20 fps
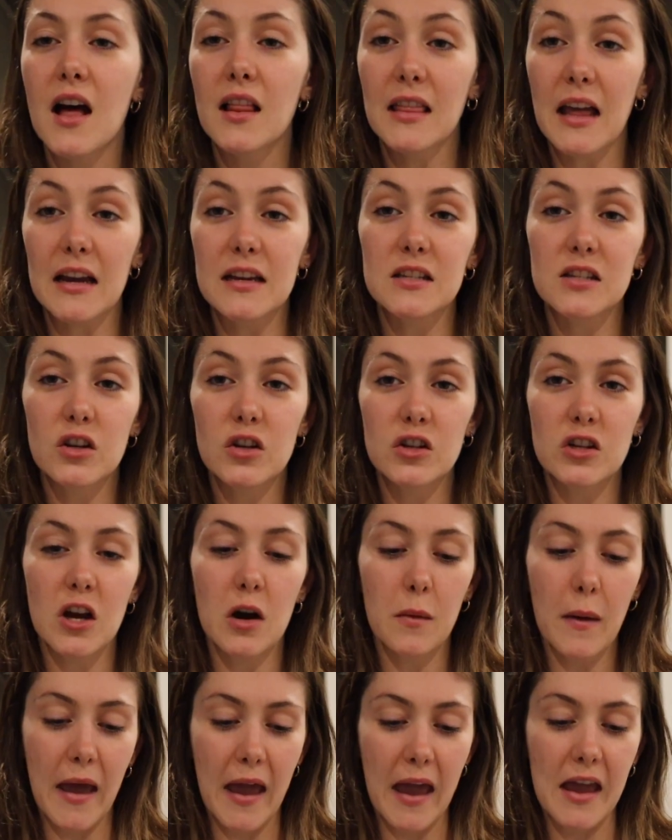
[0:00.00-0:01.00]
Alexa
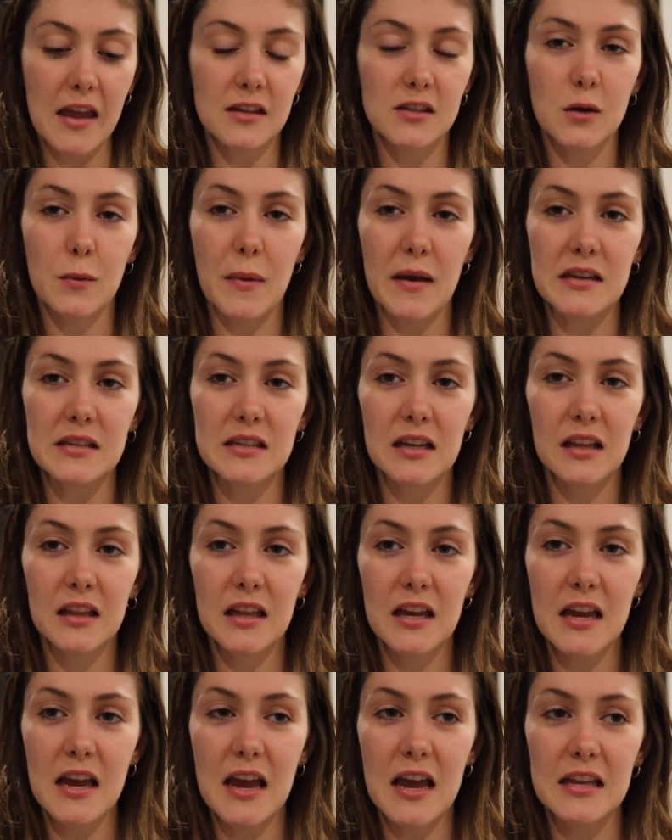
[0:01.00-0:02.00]
Show 8. So
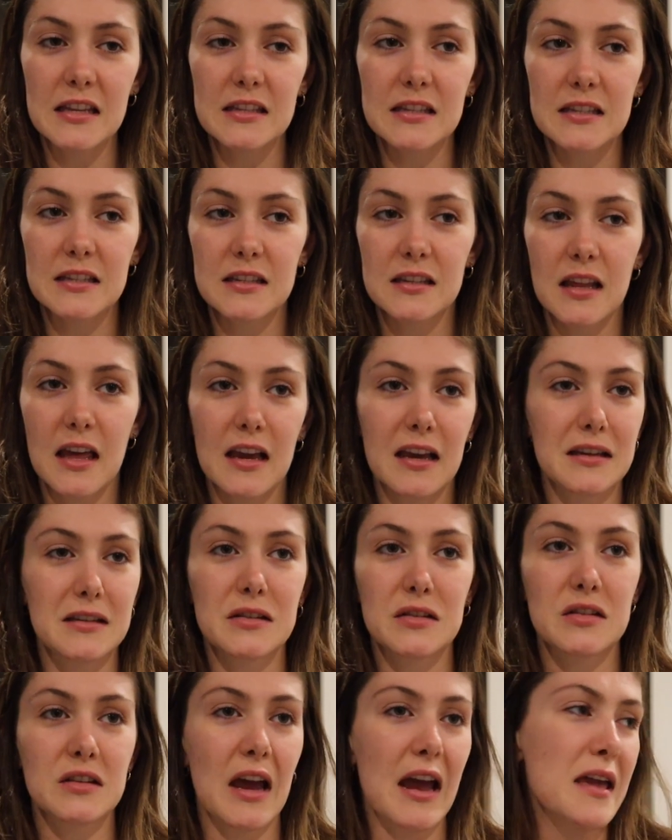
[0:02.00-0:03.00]
basically, it's like a
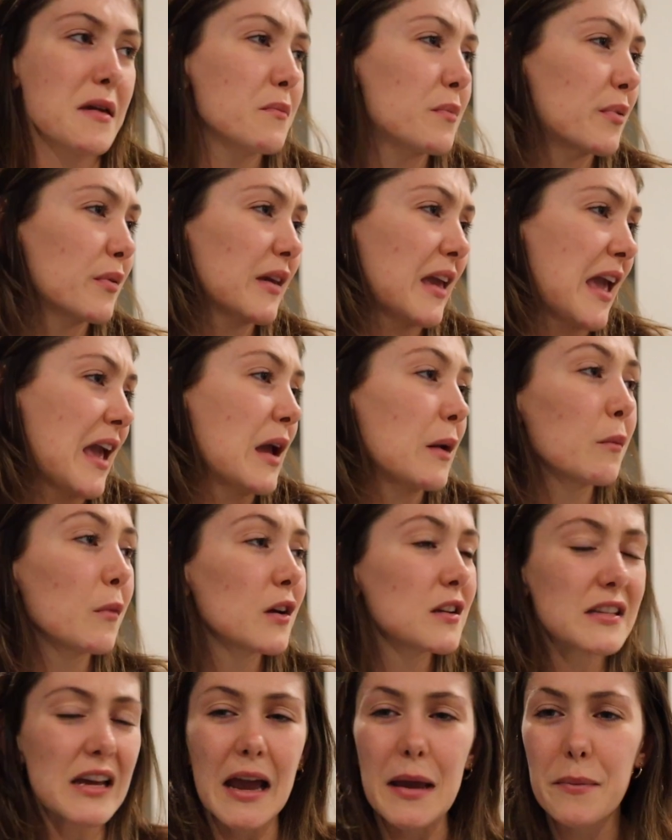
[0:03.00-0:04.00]
Skype
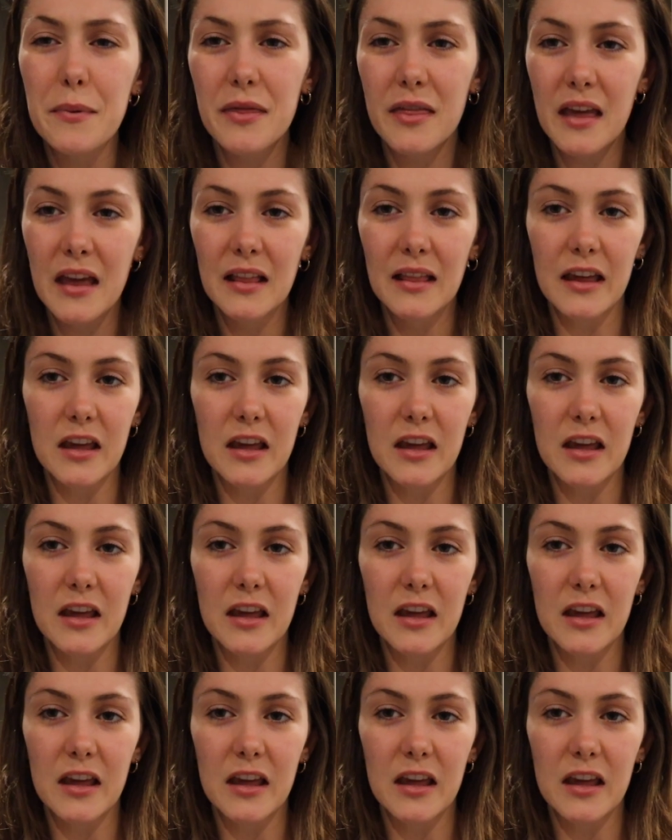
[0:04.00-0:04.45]
camera type thing.